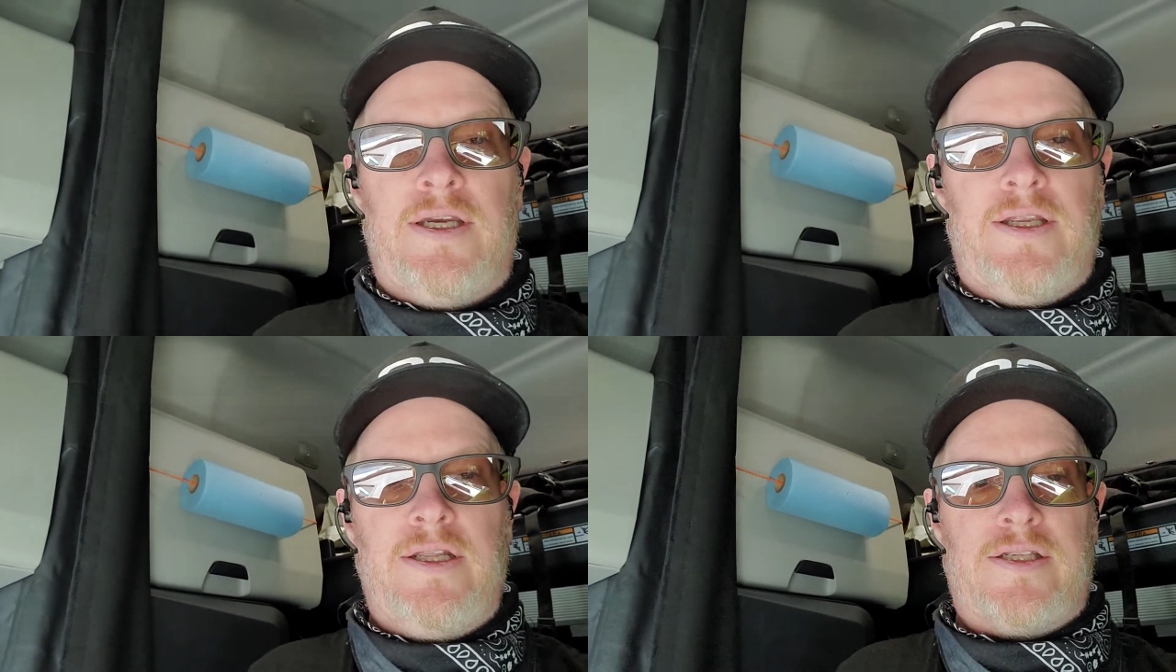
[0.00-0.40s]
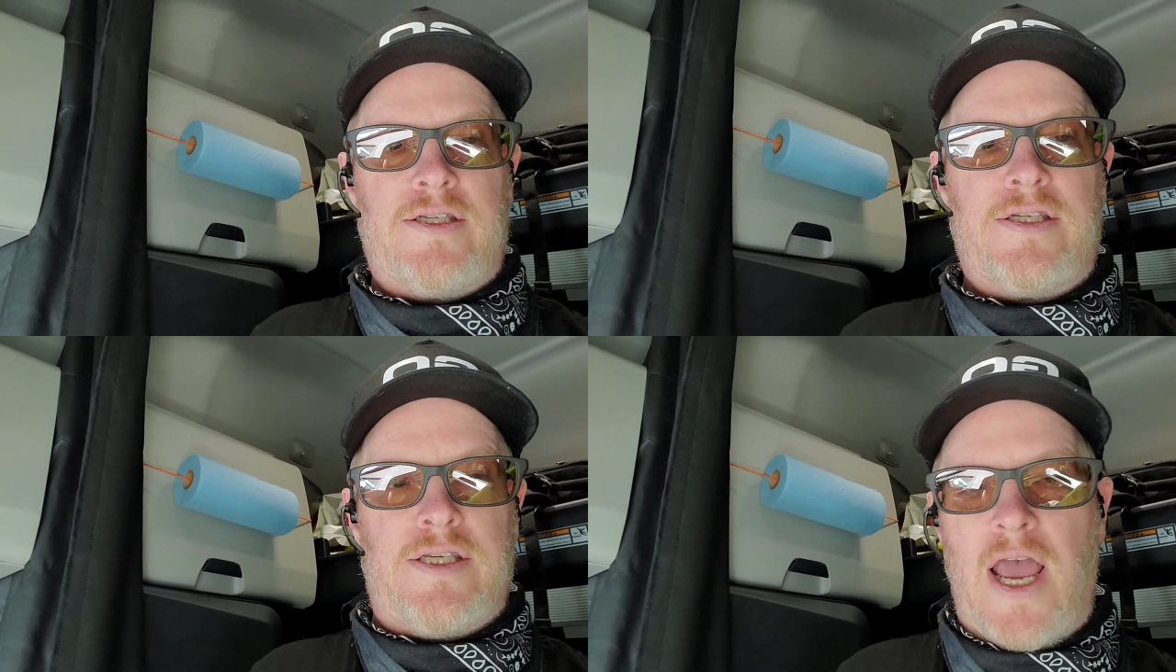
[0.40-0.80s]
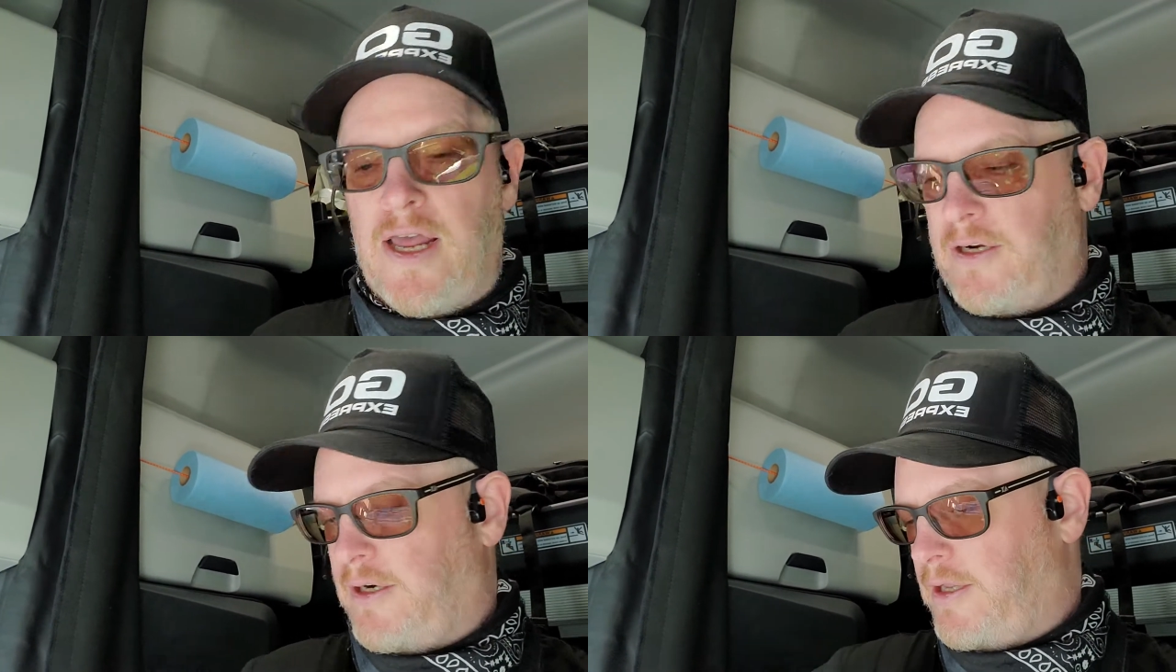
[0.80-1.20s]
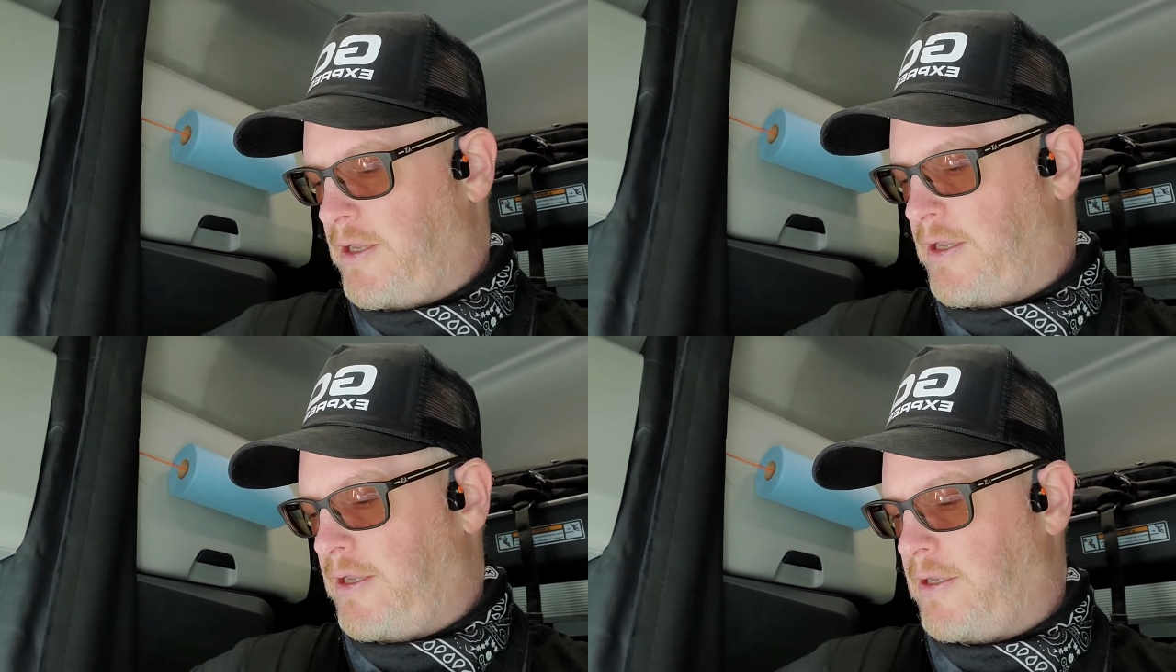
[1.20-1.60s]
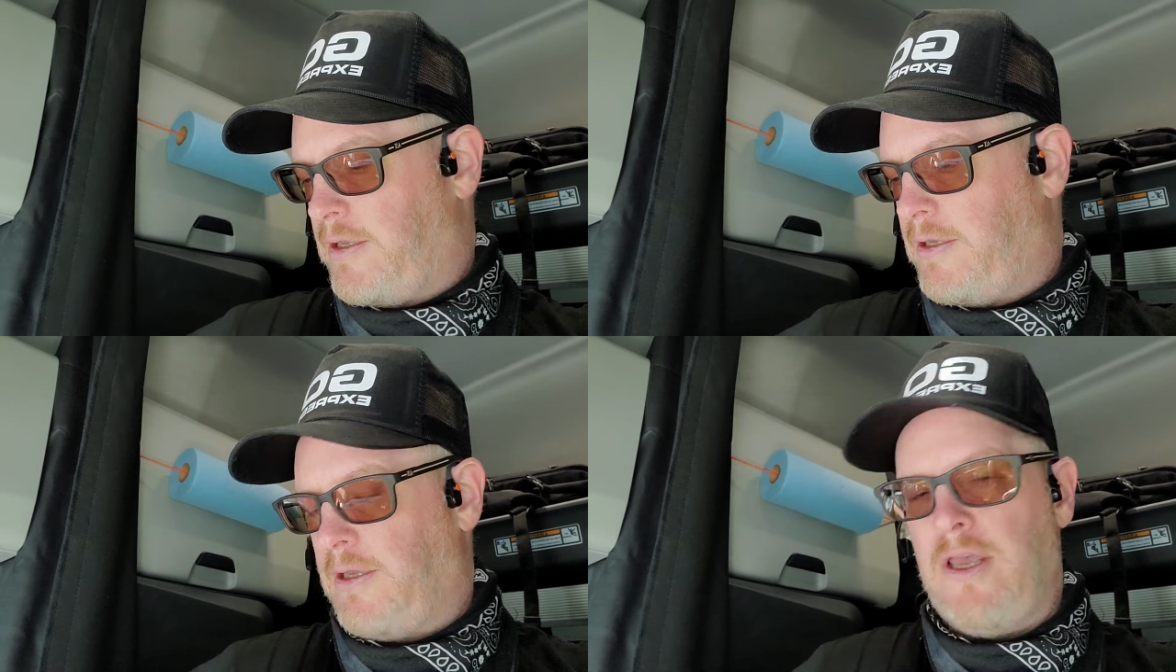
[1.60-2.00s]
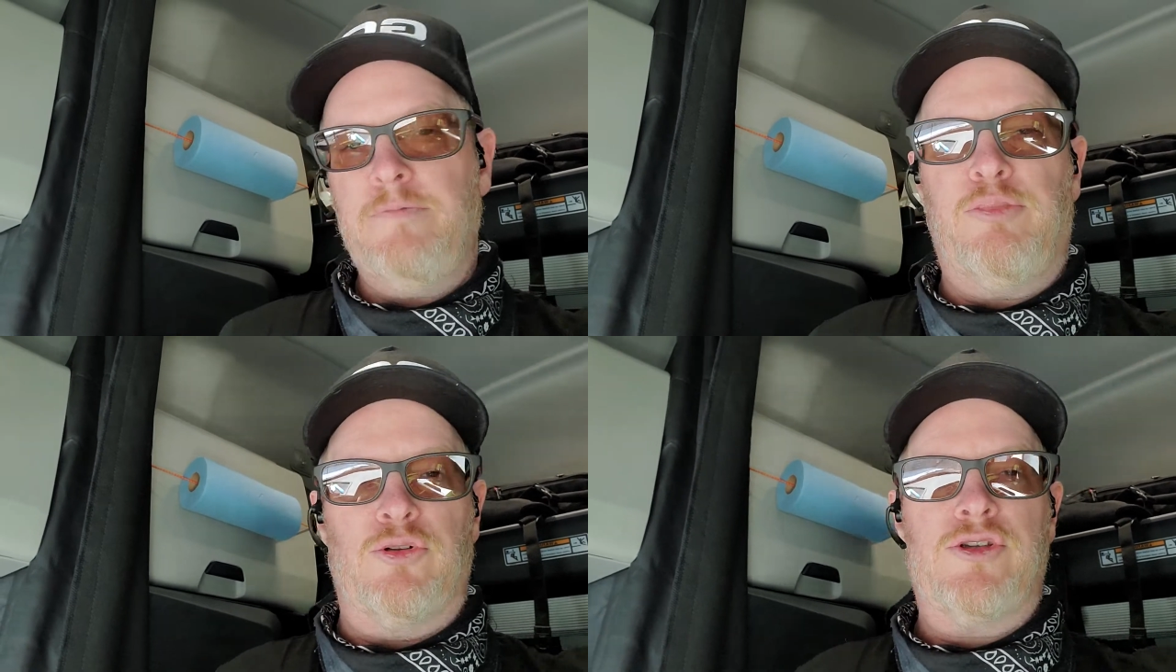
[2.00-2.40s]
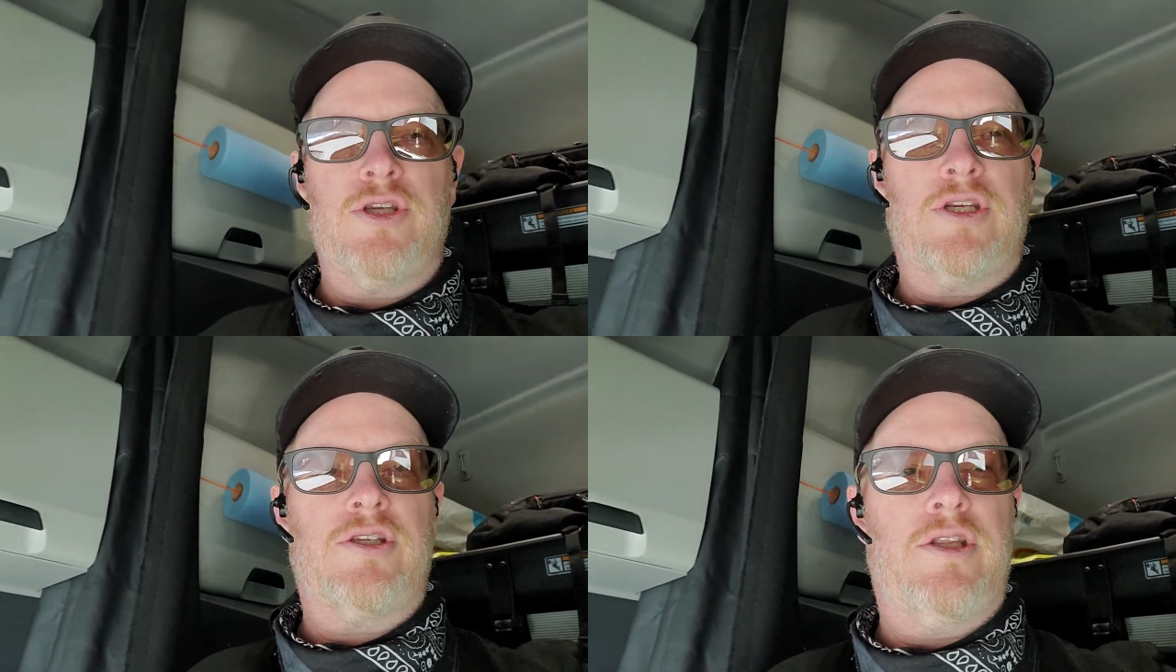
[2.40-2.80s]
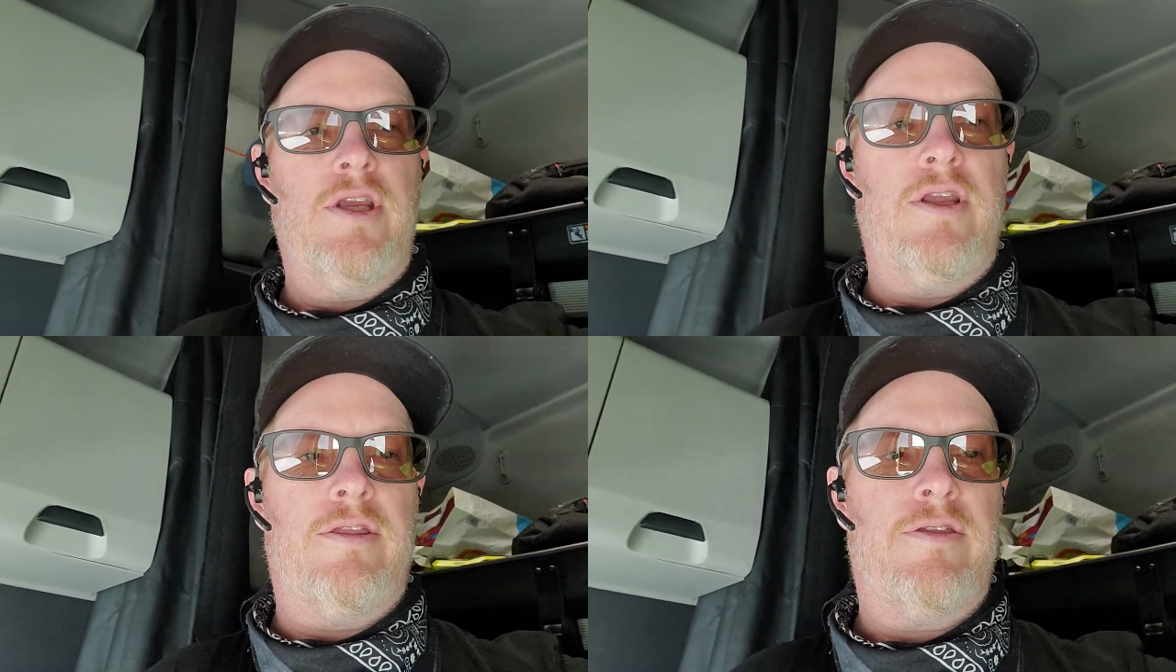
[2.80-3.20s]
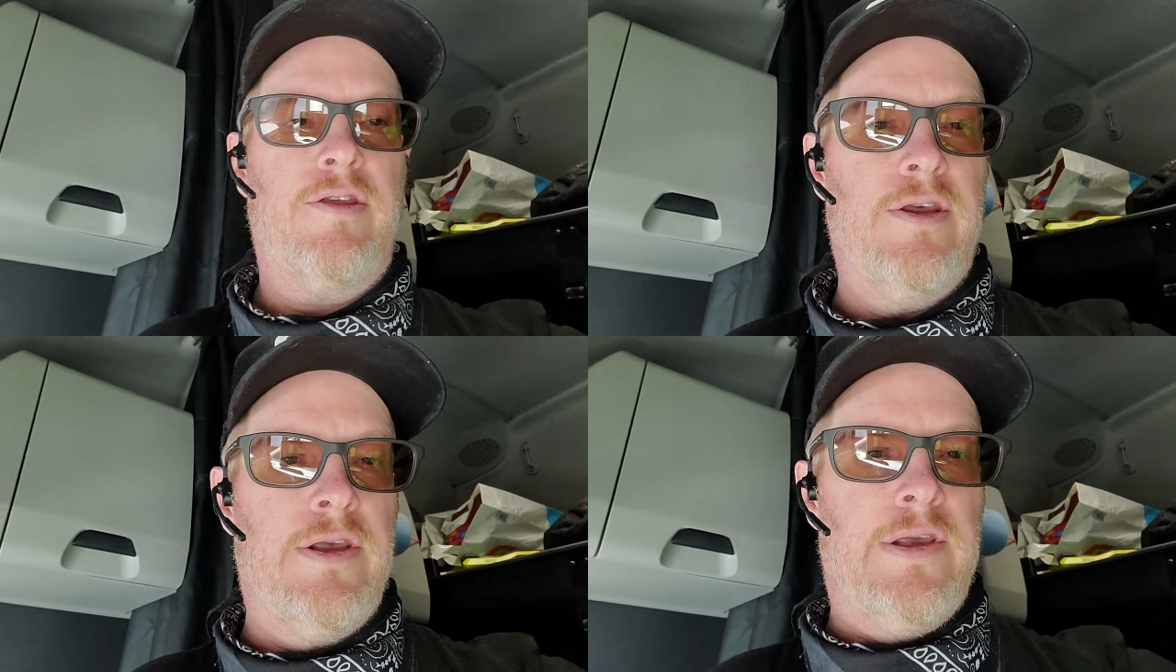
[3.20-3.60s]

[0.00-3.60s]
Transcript: and it's Saturday, April 16th.